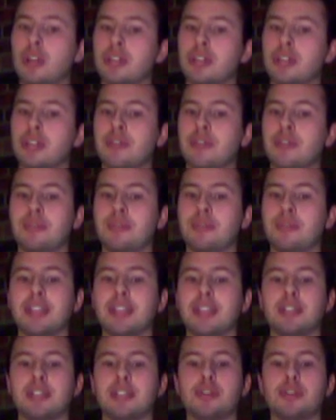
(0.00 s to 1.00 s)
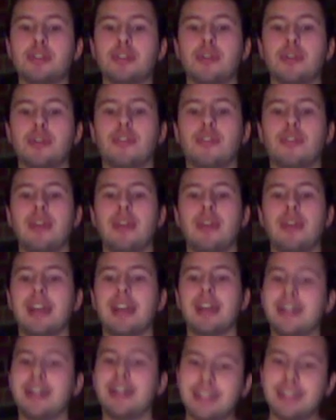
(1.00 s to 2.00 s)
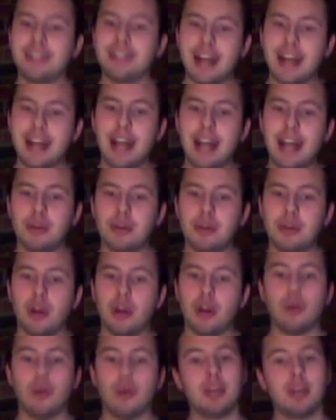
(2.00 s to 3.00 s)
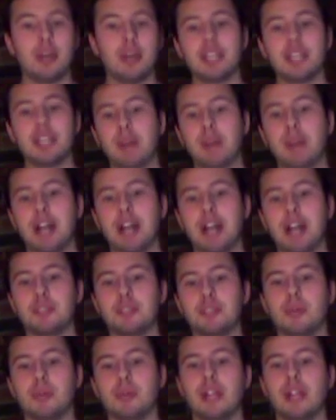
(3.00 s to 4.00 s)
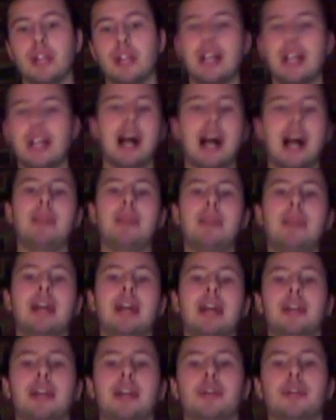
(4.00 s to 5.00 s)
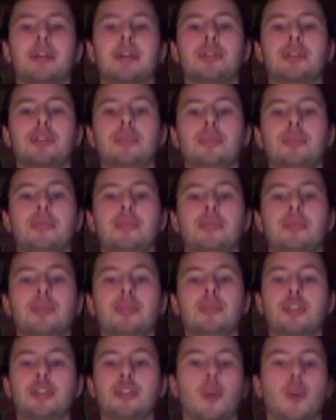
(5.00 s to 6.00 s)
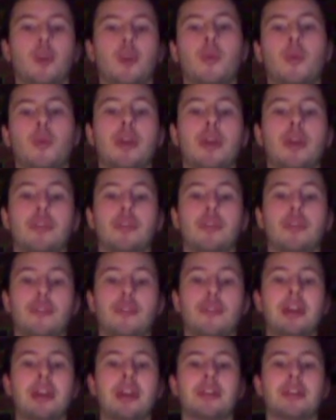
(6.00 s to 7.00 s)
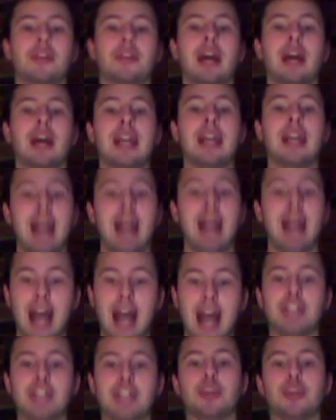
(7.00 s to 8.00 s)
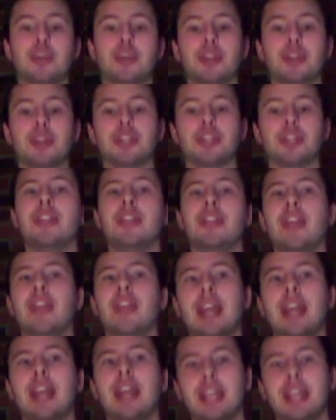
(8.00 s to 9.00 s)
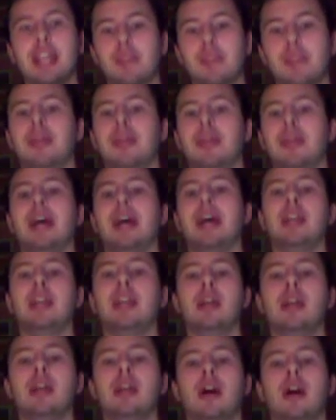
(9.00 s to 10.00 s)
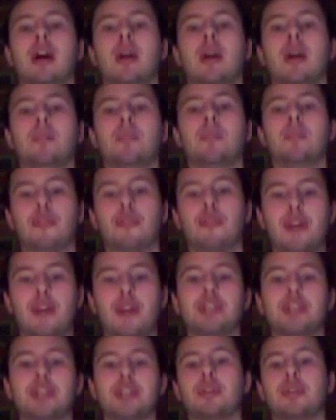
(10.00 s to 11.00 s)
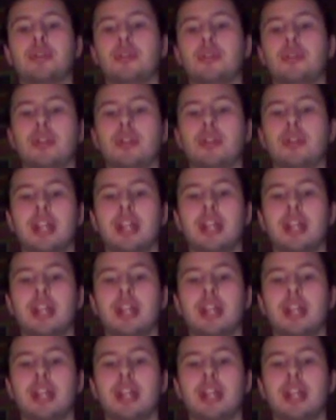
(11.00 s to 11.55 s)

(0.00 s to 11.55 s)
have some things on their show that are fake? I don't know. It's possible. I'm not here to determine whether they're fake or not. I enjoy the show. They kind of keep that um, professional